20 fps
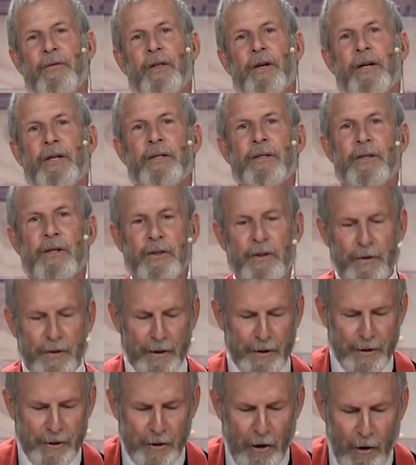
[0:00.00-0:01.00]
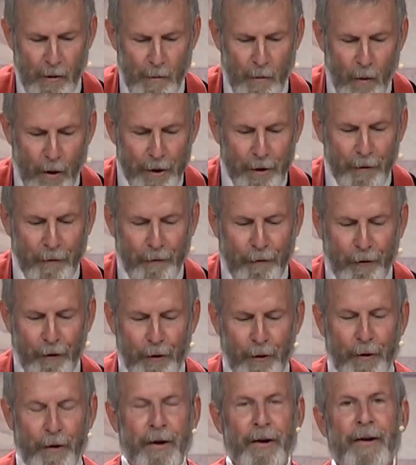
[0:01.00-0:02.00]
the Psalm
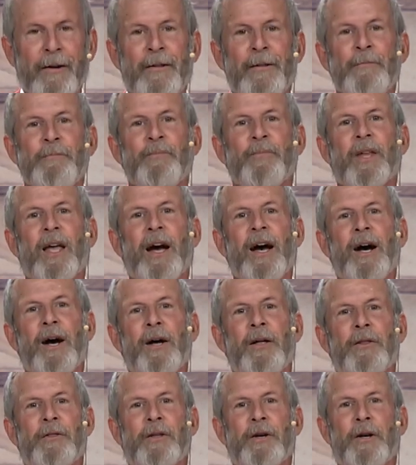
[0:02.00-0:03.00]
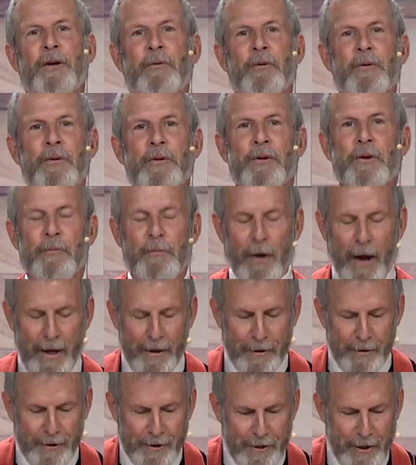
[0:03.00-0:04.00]
104, the
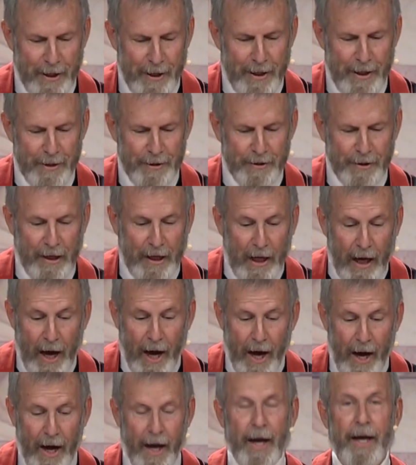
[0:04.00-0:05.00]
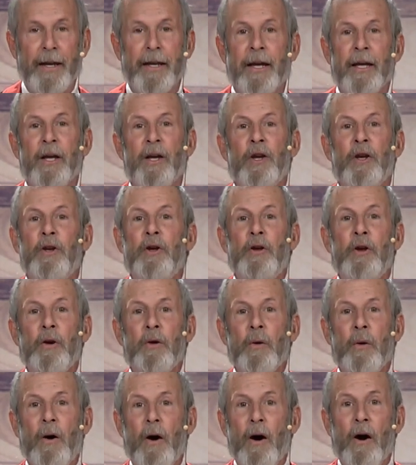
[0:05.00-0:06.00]
writer says, God,
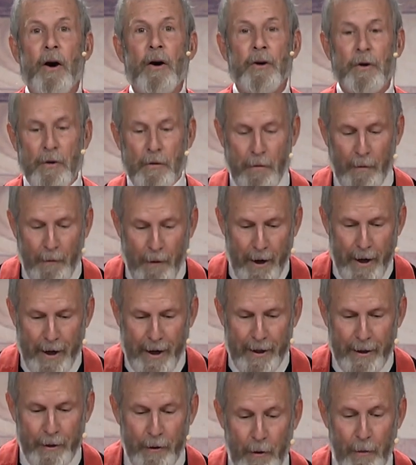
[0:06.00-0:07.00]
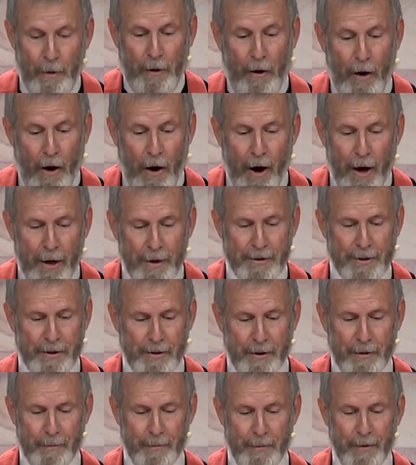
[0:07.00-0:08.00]
you are great. You are
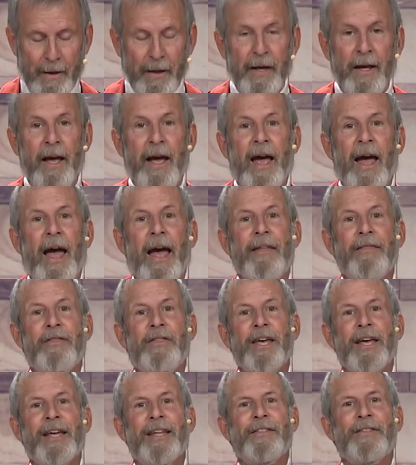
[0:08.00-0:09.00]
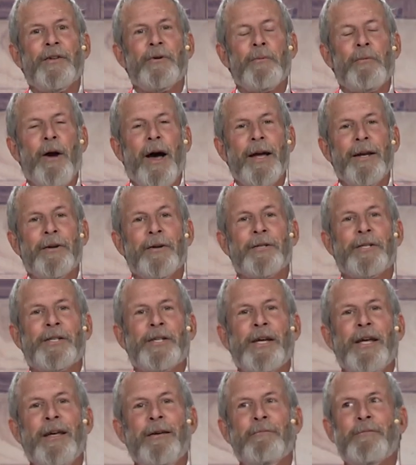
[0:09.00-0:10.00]
awesome. And then the writer
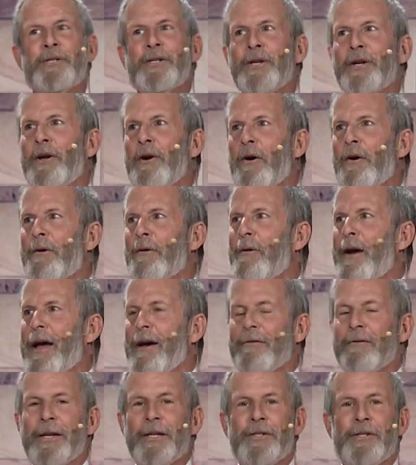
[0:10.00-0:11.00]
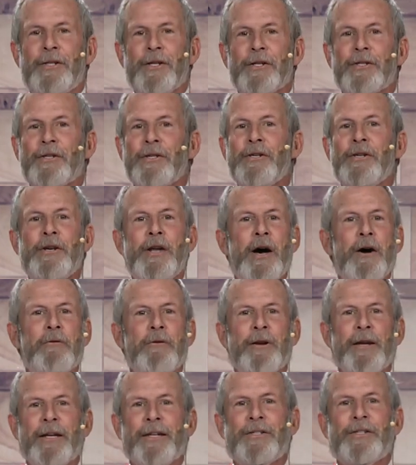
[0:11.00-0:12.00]
seems to go around and just
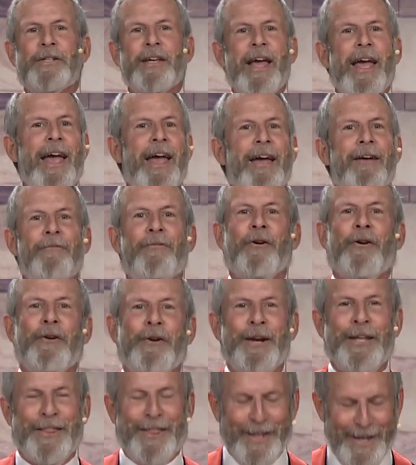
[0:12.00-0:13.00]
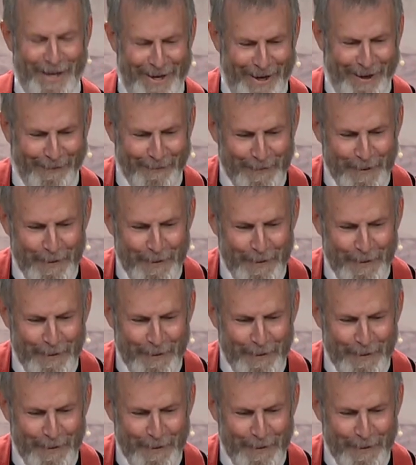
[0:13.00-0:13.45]
notice everything.